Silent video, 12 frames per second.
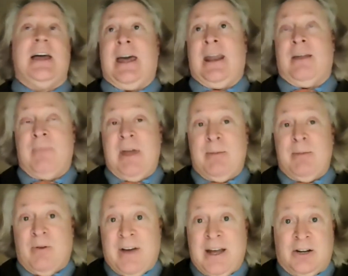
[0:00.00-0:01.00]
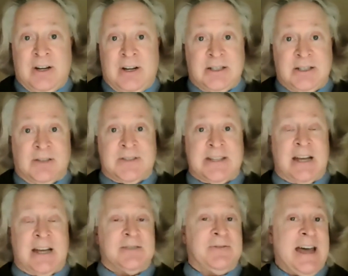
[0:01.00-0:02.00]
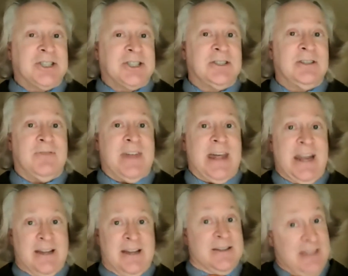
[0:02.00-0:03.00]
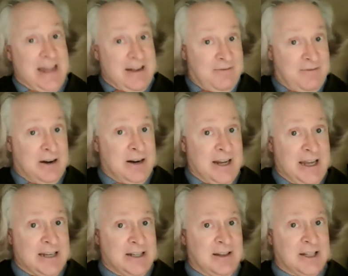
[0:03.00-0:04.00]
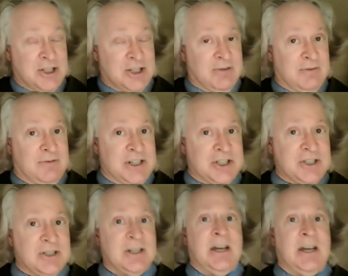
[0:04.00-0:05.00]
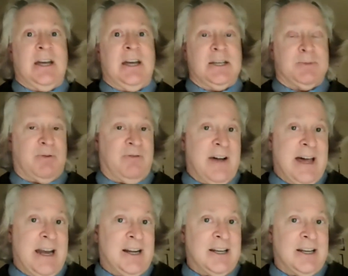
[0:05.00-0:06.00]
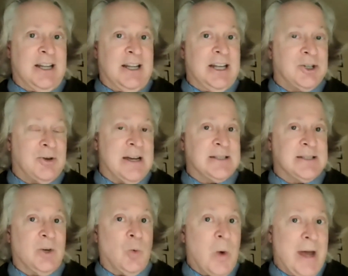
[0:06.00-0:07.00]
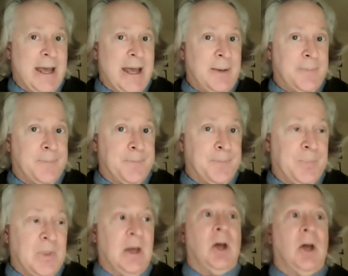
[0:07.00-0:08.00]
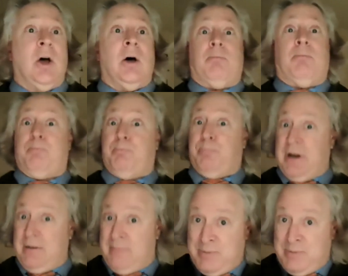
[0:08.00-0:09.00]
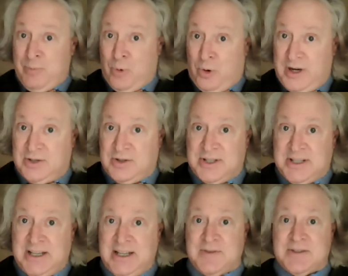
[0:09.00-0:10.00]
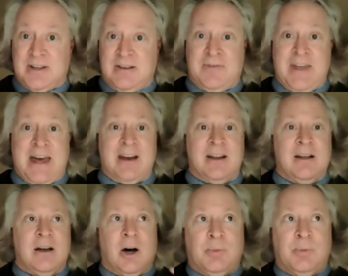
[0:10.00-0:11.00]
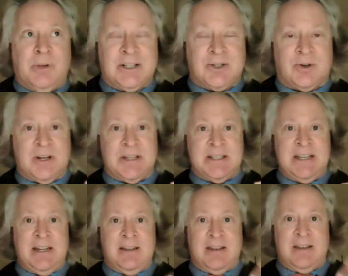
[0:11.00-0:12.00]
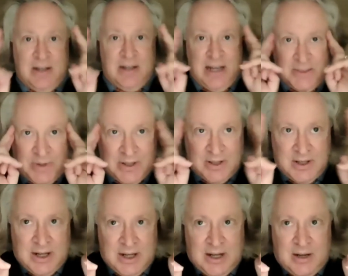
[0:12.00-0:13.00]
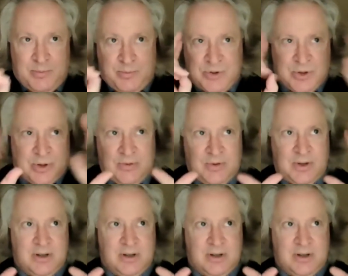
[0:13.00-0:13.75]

And it may provide a great deal of satisfaction if that very ending that you've envisioned is provided in an interesting way. But it might be more interesting if that obligatory scene that has been sort of